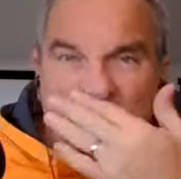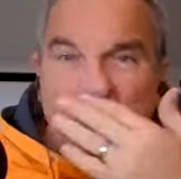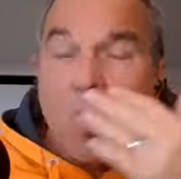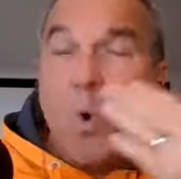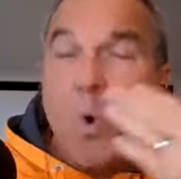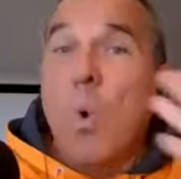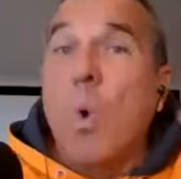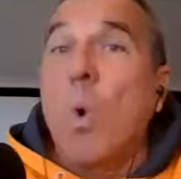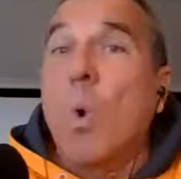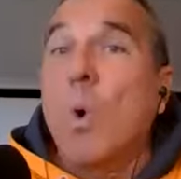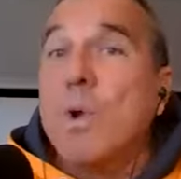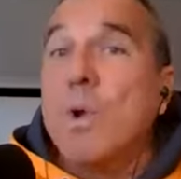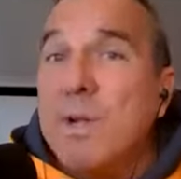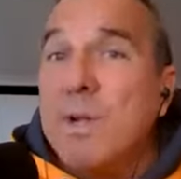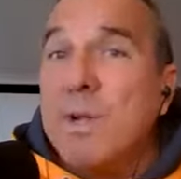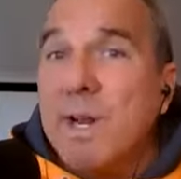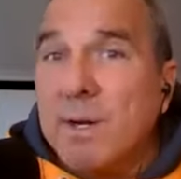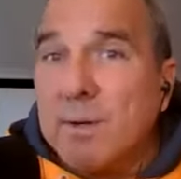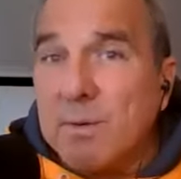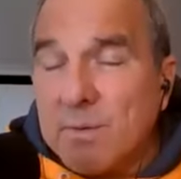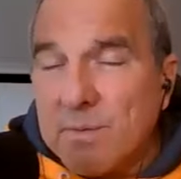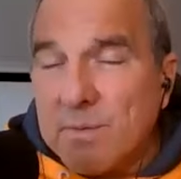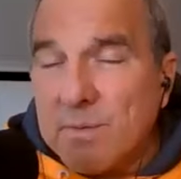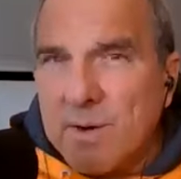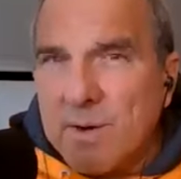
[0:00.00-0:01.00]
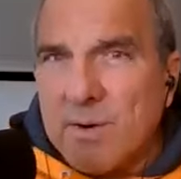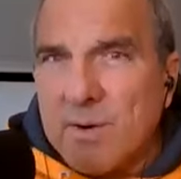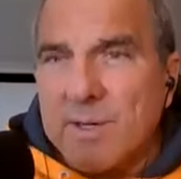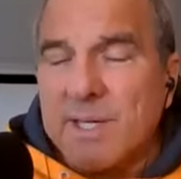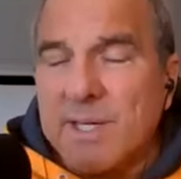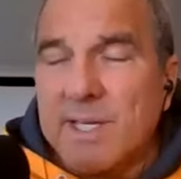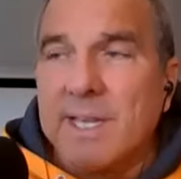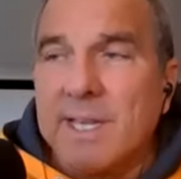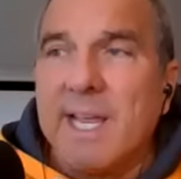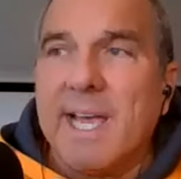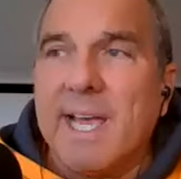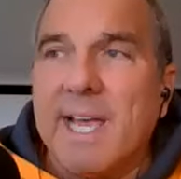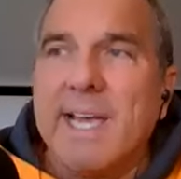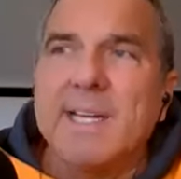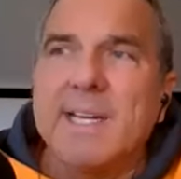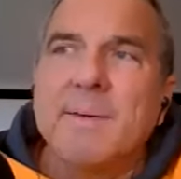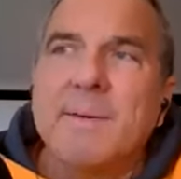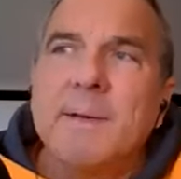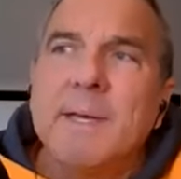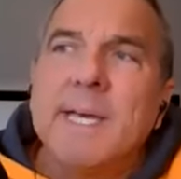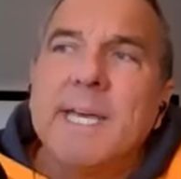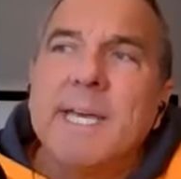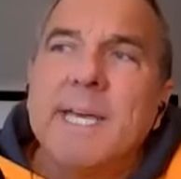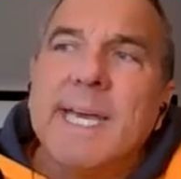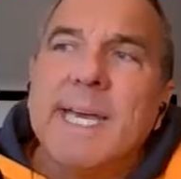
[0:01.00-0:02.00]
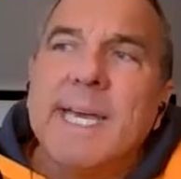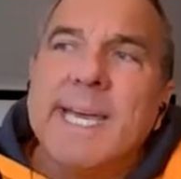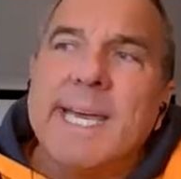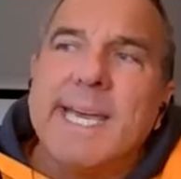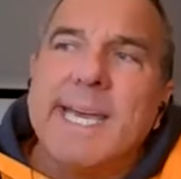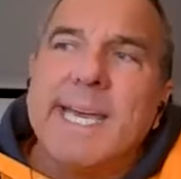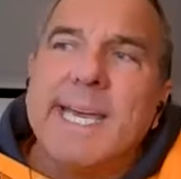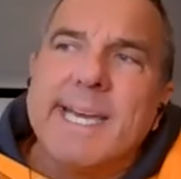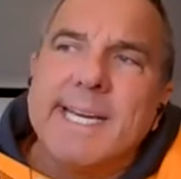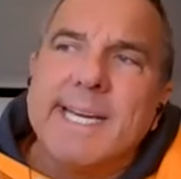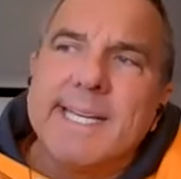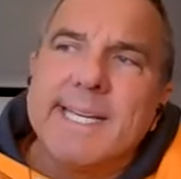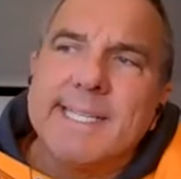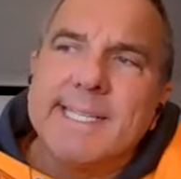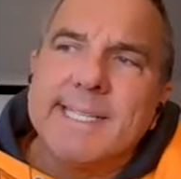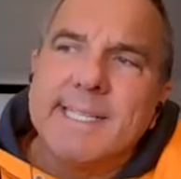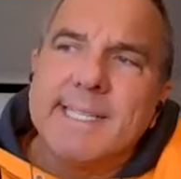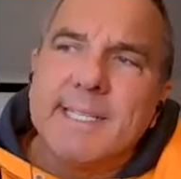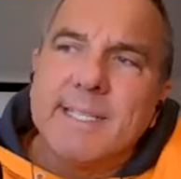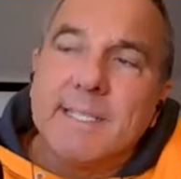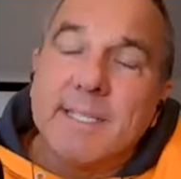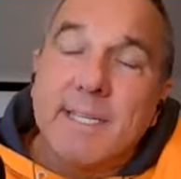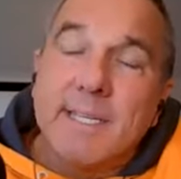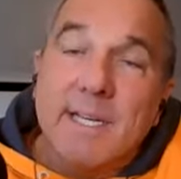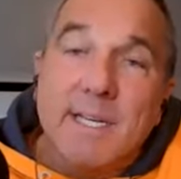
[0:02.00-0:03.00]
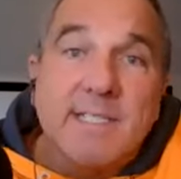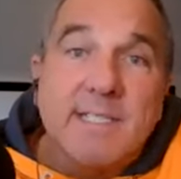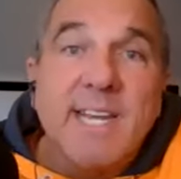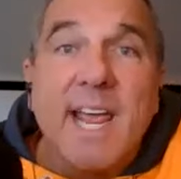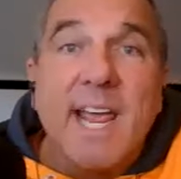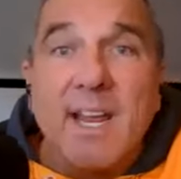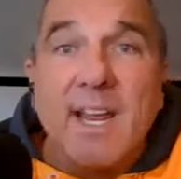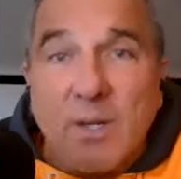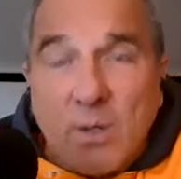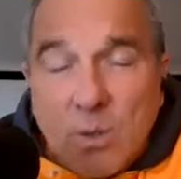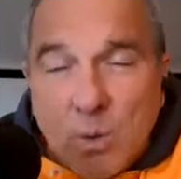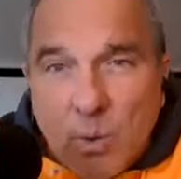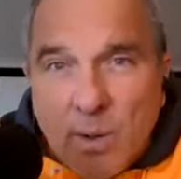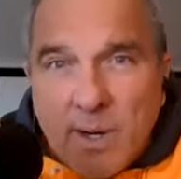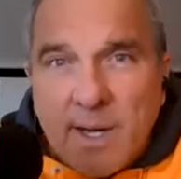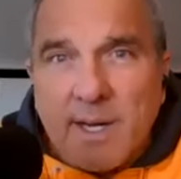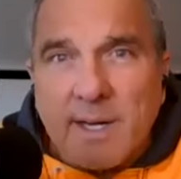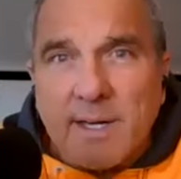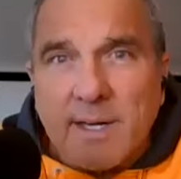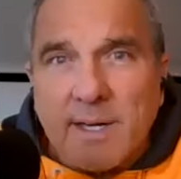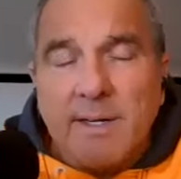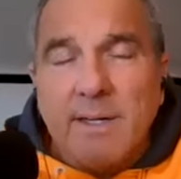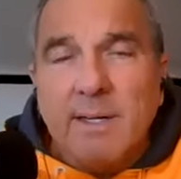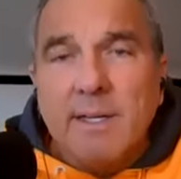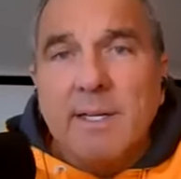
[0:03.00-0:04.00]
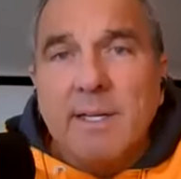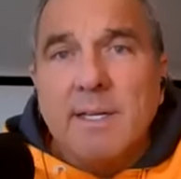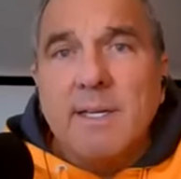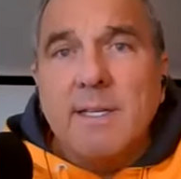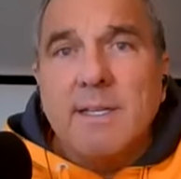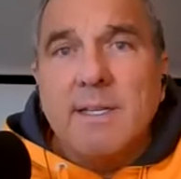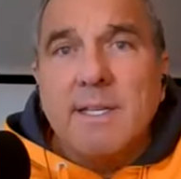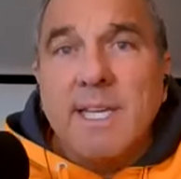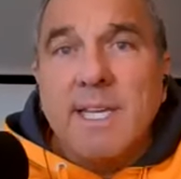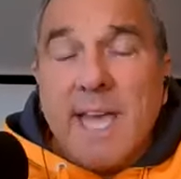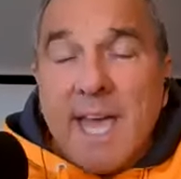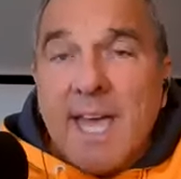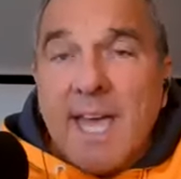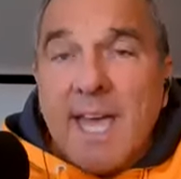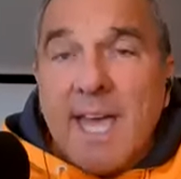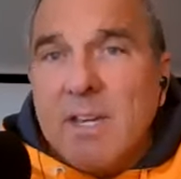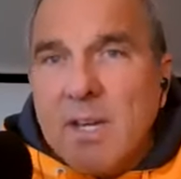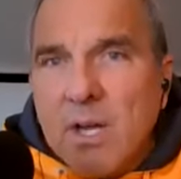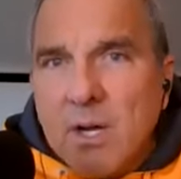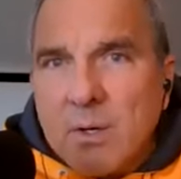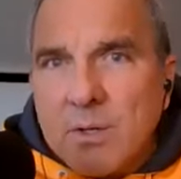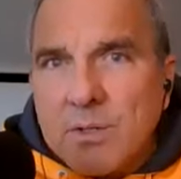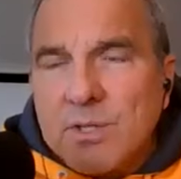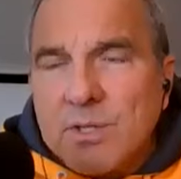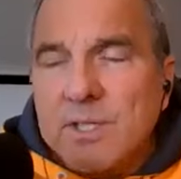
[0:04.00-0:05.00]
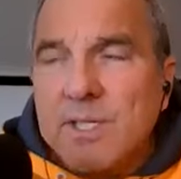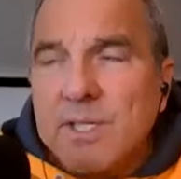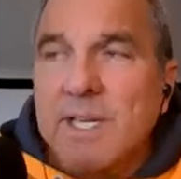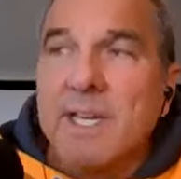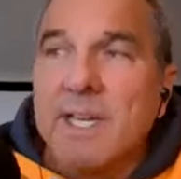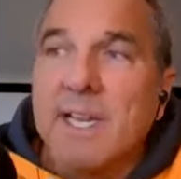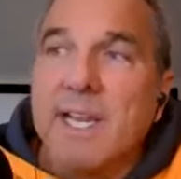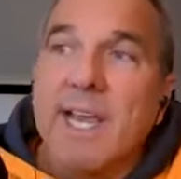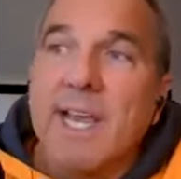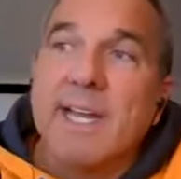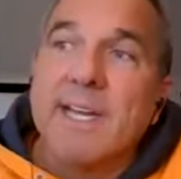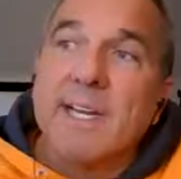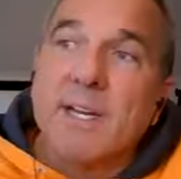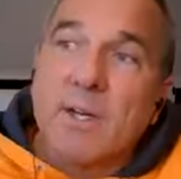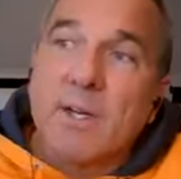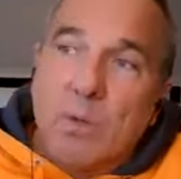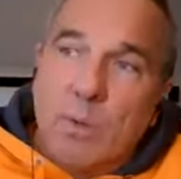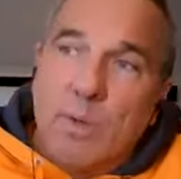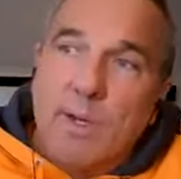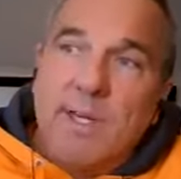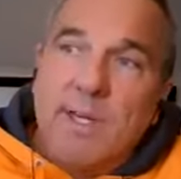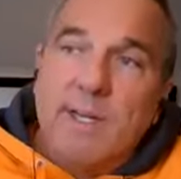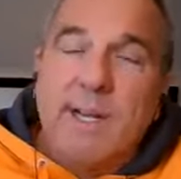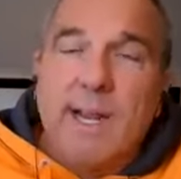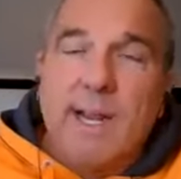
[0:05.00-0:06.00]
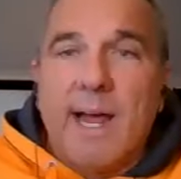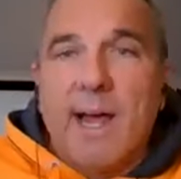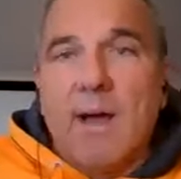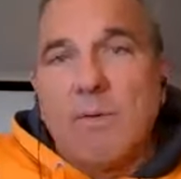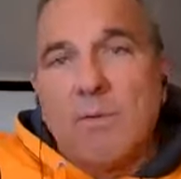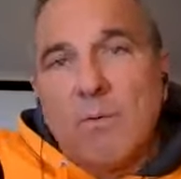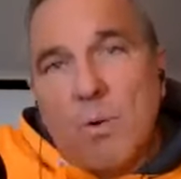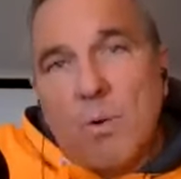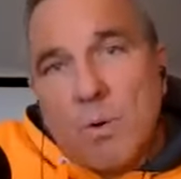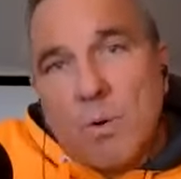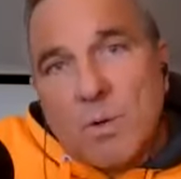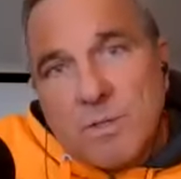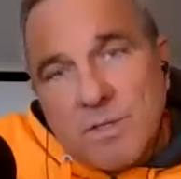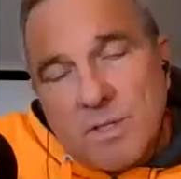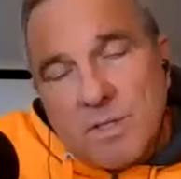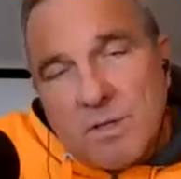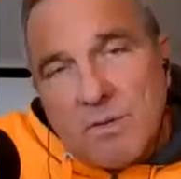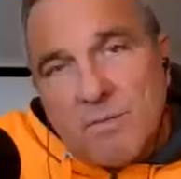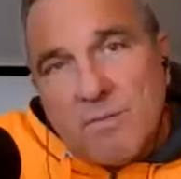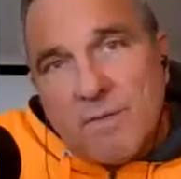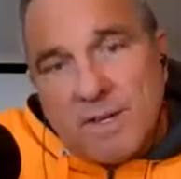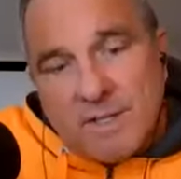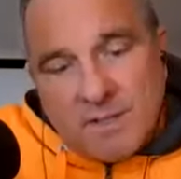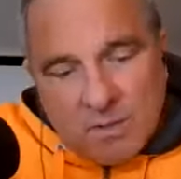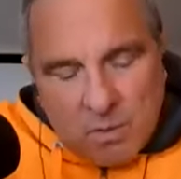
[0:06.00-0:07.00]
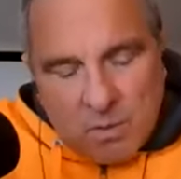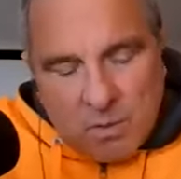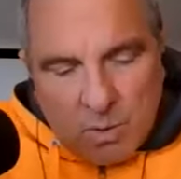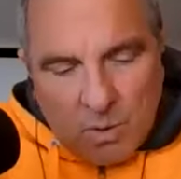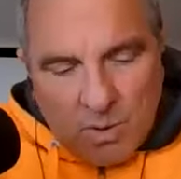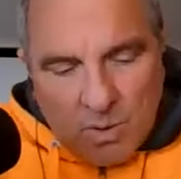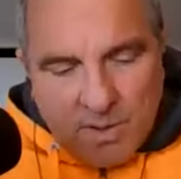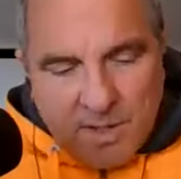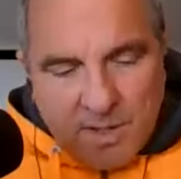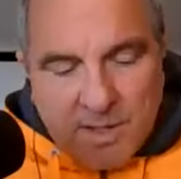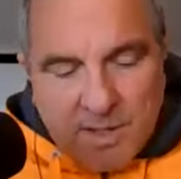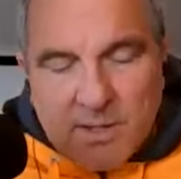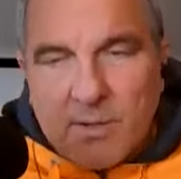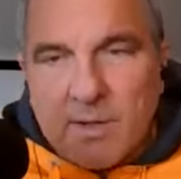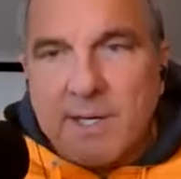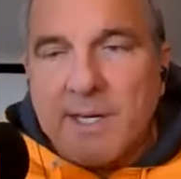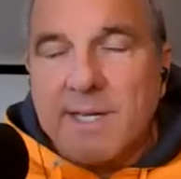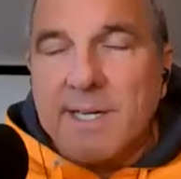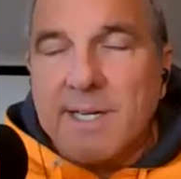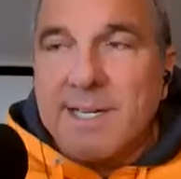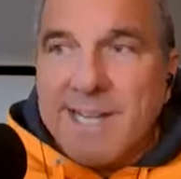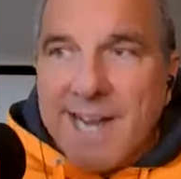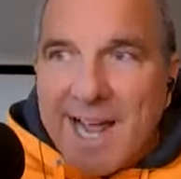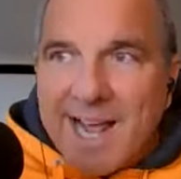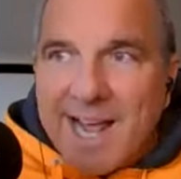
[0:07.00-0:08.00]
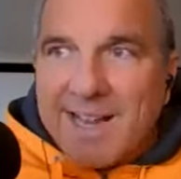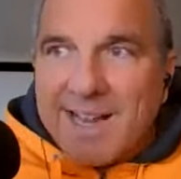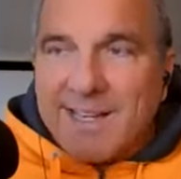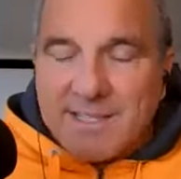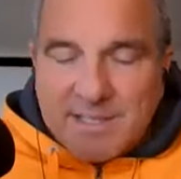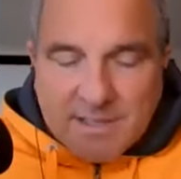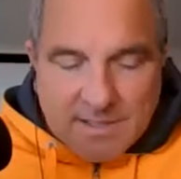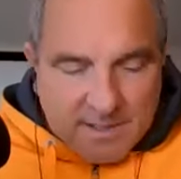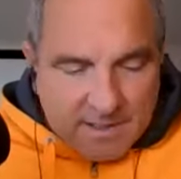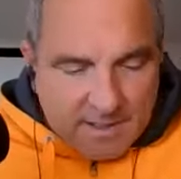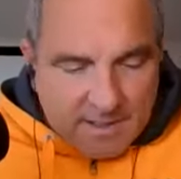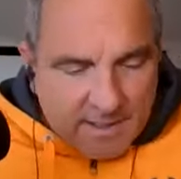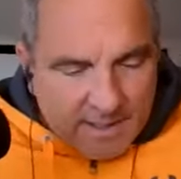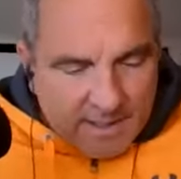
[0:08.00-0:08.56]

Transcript: coordinator there in Atlanta, and Dan Quinn, the head coach in Atlanta. Quinn now, of course, the defensive coordinator in Dallas.